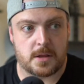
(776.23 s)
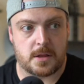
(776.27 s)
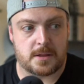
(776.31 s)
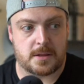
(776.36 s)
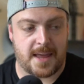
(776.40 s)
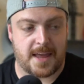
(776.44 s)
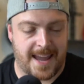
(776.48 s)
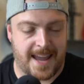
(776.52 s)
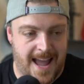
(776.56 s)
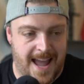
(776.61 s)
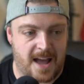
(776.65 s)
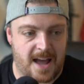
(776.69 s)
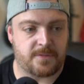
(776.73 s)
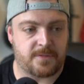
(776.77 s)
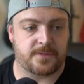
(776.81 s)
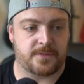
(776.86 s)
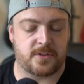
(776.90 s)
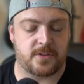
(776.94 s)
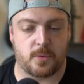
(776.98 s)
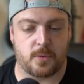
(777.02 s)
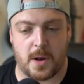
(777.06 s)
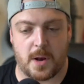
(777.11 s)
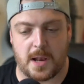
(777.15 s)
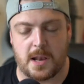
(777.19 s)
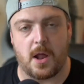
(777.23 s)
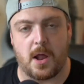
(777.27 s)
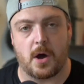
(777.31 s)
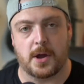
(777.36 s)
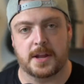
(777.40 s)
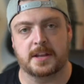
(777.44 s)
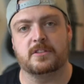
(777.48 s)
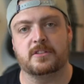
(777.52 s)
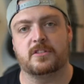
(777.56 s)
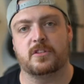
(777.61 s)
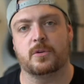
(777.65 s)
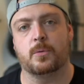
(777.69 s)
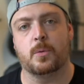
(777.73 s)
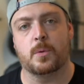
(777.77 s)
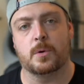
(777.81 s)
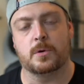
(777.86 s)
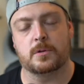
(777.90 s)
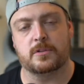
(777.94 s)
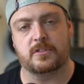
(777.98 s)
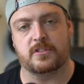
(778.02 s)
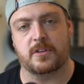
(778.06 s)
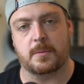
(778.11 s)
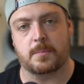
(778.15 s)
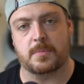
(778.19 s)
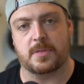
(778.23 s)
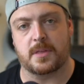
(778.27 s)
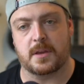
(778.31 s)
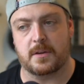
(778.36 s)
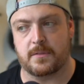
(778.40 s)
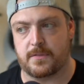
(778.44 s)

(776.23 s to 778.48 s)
they have to align towards something.